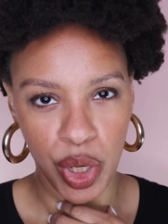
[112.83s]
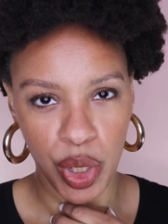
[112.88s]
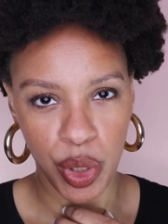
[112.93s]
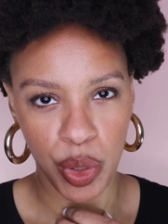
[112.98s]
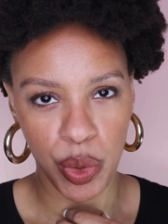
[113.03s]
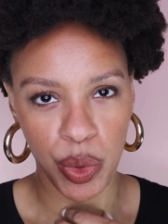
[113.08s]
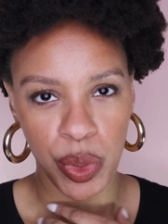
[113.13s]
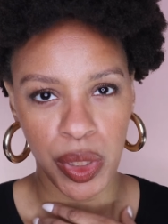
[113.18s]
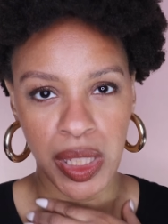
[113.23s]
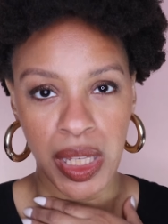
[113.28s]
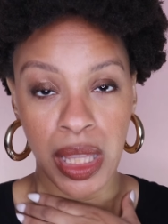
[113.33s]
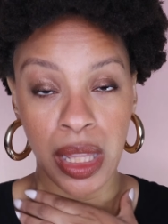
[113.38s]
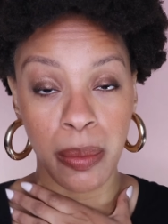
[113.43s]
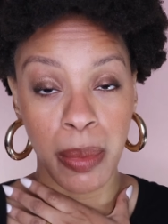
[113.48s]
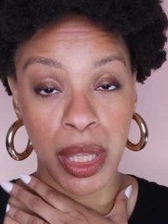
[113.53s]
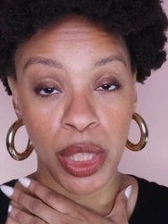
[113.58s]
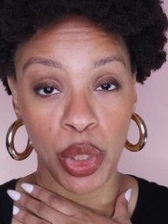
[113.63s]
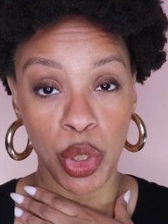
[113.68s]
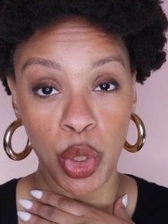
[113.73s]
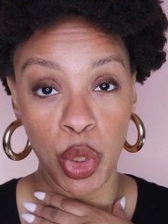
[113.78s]
to see
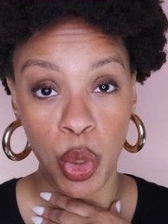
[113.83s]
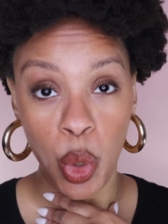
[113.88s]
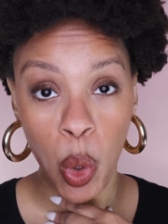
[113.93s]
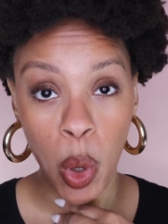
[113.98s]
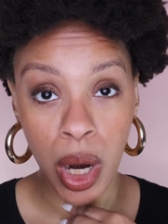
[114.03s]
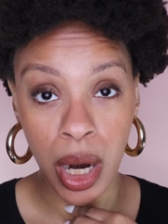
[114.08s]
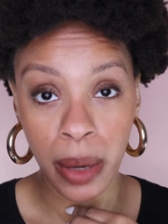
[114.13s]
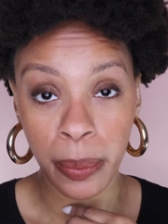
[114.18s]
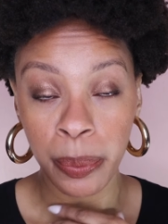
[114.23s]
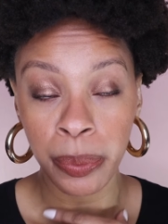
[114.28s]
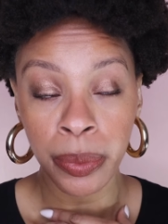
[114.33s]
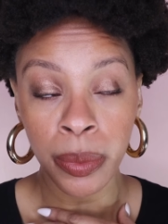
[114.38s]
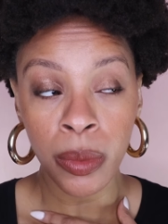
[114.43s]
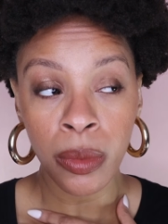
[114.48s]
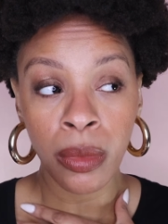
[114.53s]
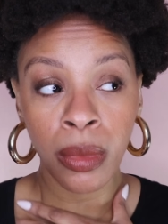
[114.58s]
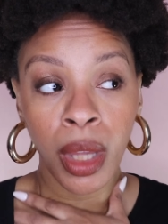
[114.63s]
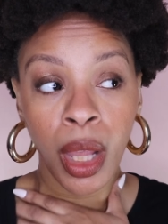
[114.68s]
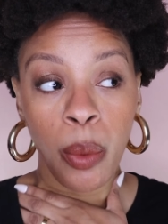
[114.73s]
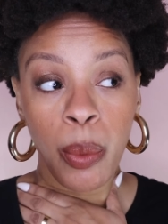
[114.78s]
them in store
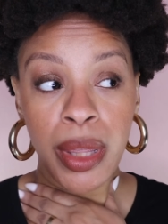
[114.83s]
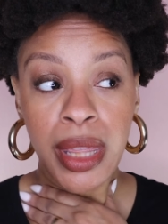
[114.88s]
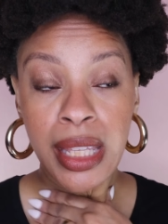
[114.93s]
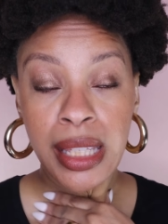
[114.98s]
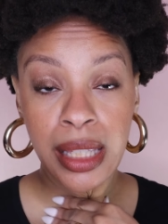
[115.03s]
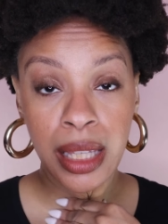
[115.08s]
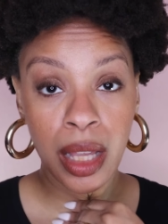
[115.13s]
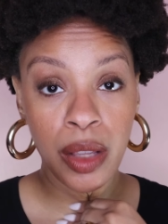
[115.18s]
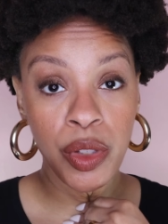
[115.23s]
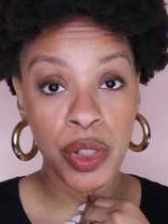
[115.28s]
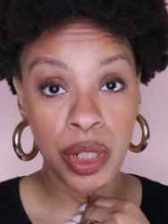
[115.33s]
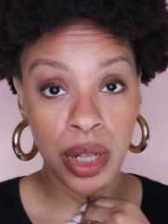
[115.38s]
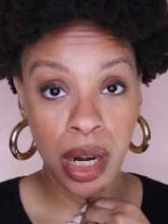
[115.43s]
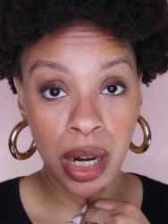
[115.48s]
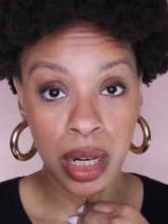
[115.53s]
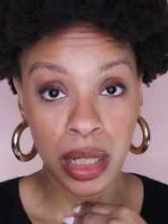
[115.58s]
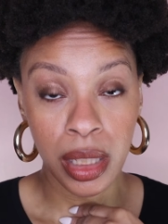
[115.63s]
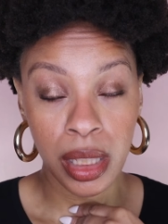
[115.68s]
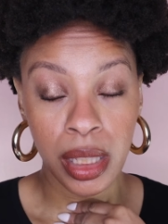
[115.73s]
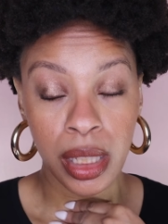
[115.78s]
when the sale
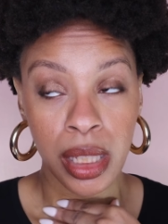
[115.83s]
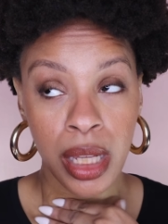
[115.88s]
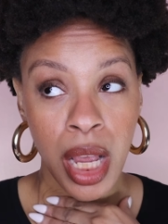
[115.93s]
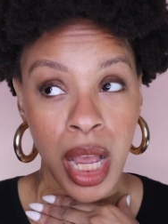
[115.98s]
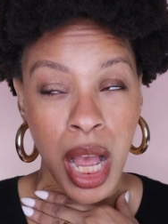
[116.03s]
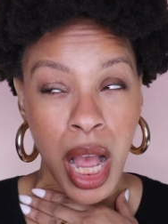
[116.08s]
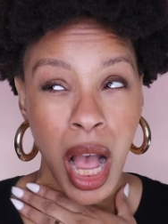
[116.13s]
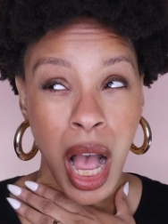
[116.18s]
starts,